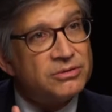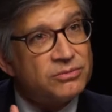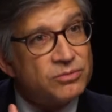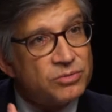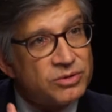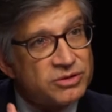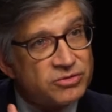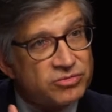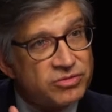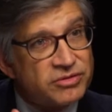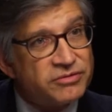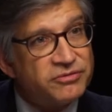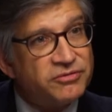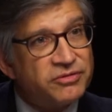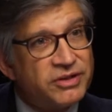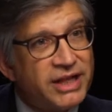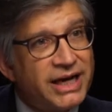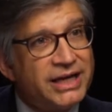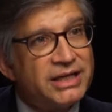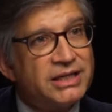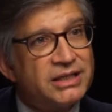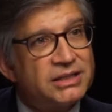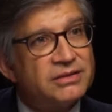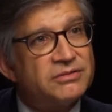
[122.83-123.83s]
was
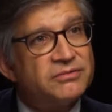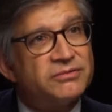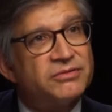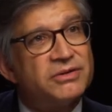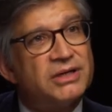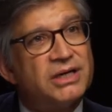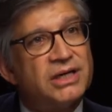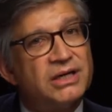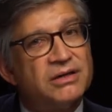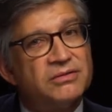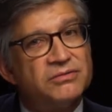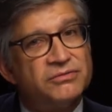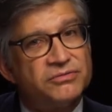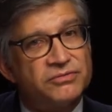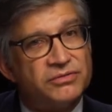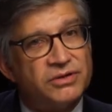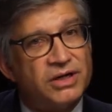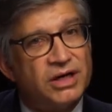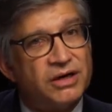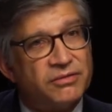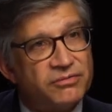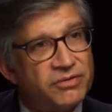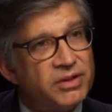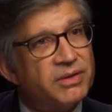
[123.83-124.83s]
reflective
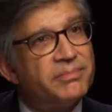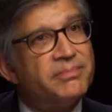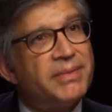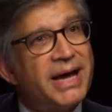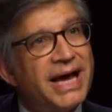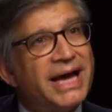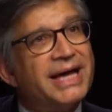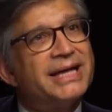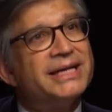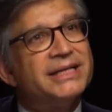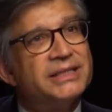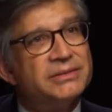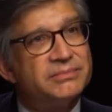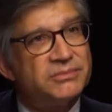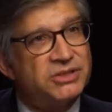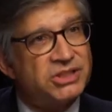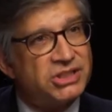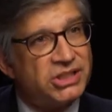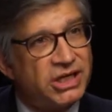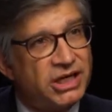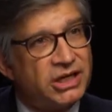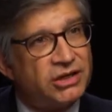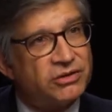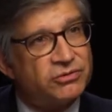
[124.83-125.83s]
of the man
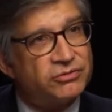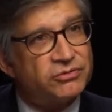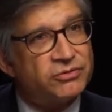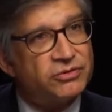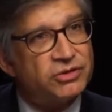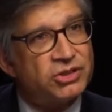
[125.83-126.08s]
himself.